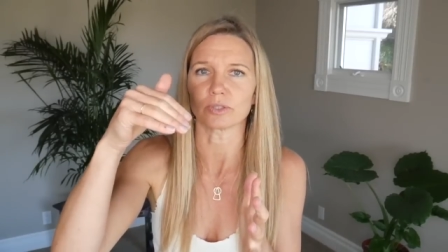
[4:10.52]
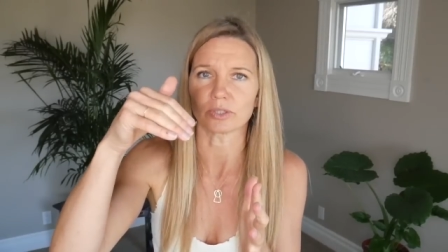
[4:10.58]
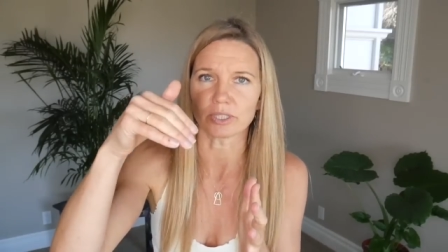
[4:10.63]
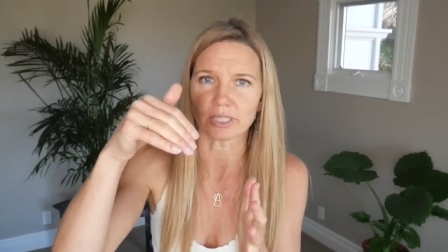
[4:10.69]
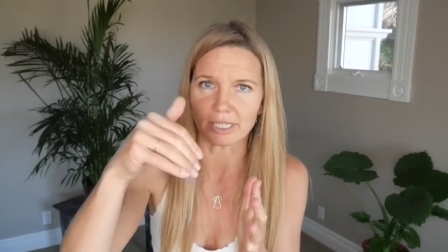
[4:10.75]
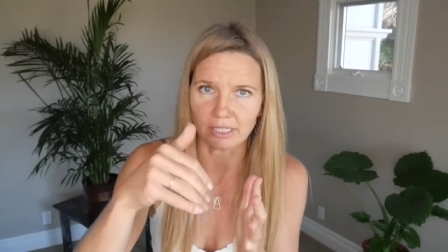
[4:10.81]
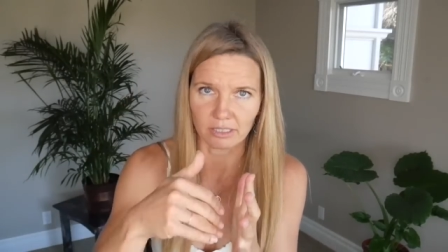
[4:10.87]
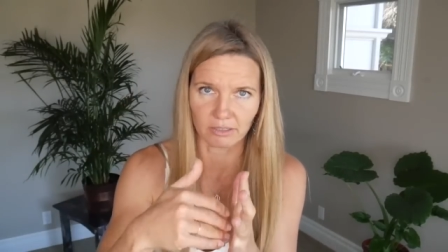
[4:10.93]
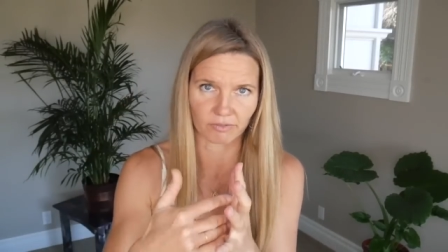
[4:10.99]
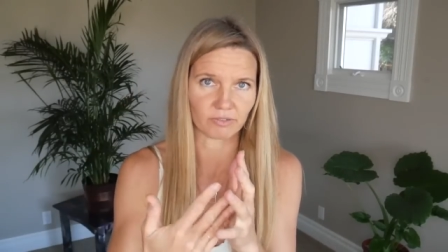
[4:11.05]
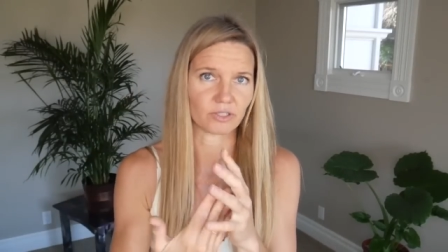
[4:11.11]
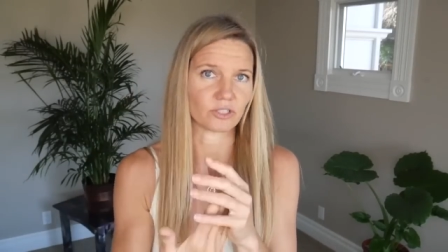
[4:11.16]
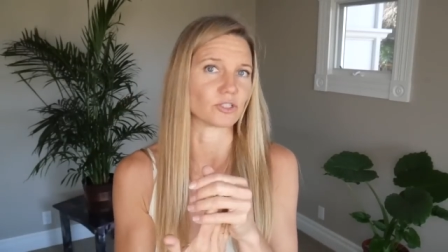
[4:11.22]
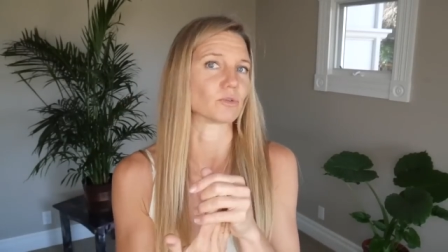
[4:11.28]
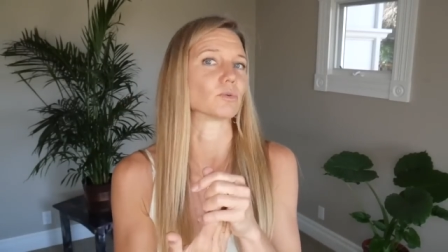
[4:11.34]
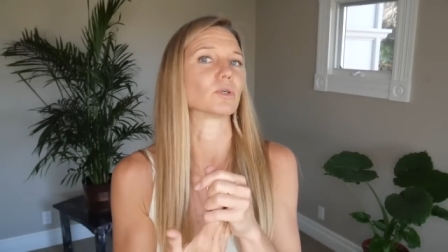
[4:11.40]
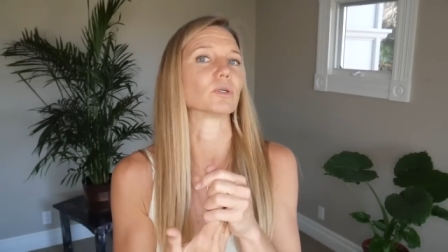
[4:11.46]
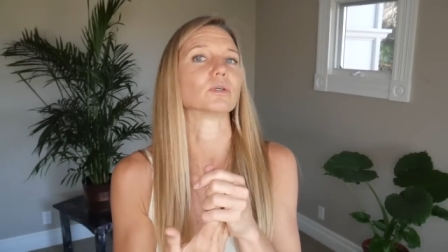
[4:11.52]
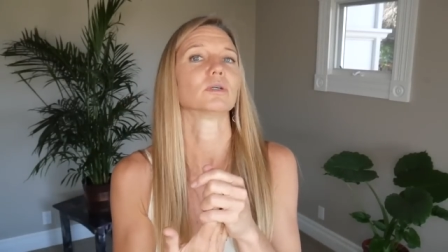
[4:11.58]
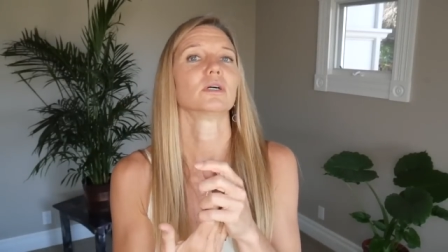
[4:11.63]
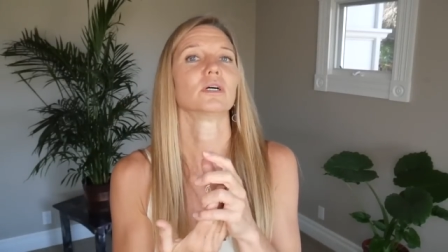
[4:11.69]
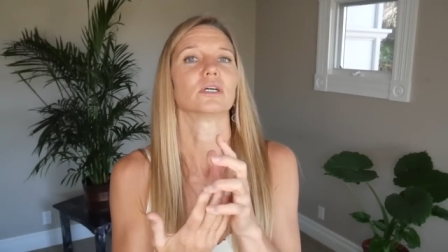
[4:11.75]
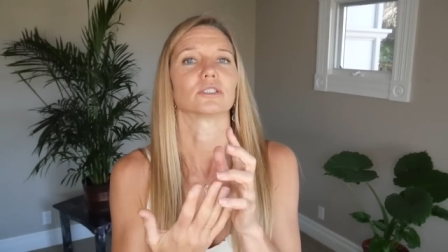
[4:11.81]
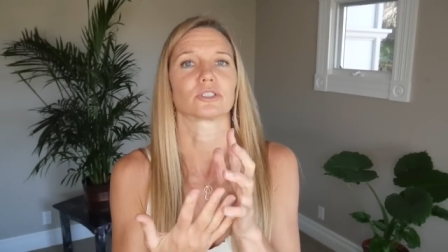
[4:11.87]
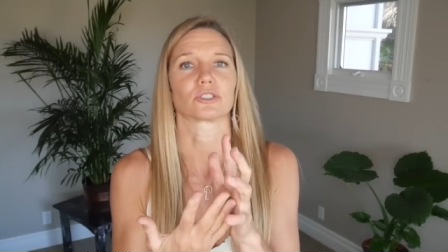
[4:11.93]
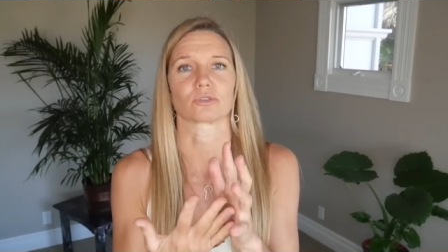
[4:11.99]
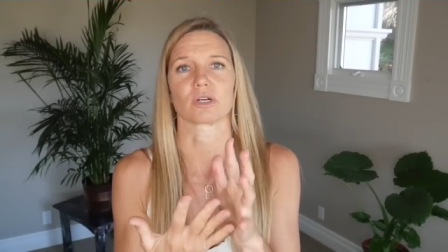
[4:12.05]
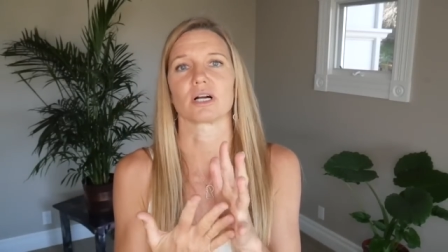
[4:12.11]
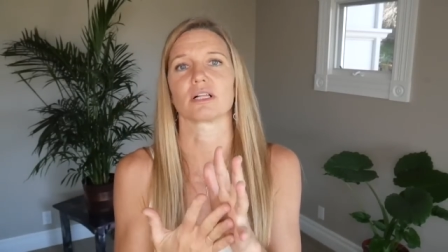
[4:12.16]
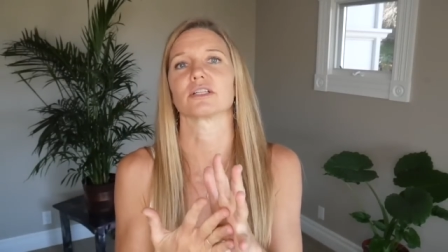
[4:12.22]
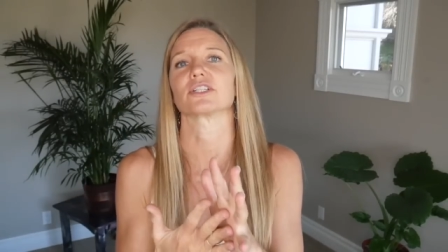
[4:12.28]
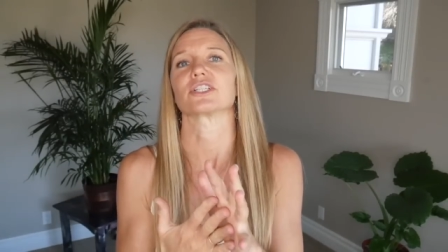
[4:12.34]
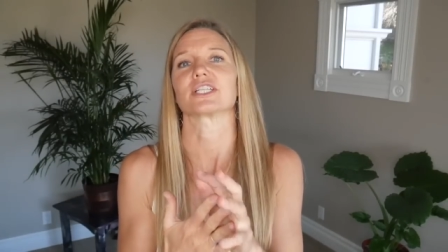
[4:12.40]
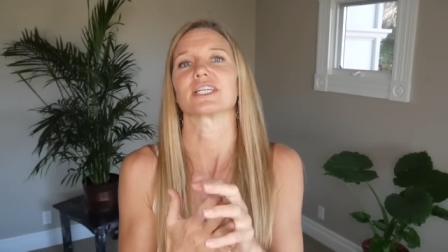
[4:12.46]
the individual
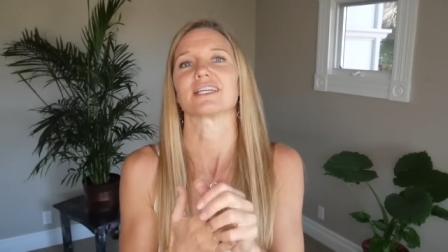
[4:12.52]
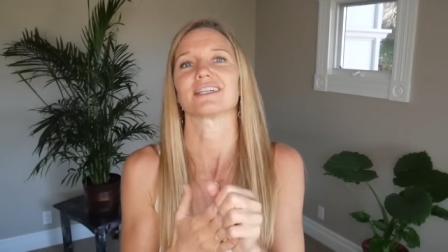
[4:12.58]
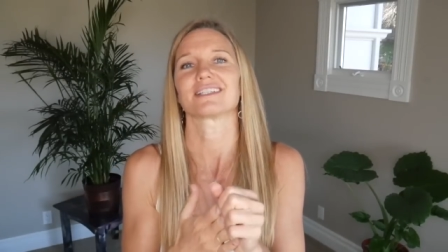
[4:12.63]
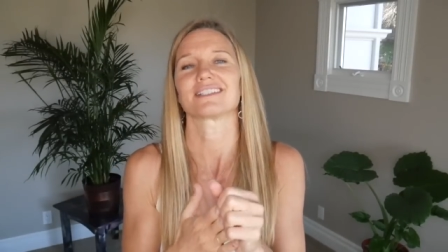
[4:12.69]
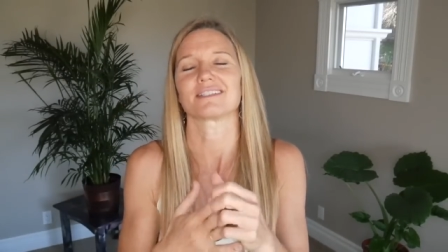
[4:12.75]
astrology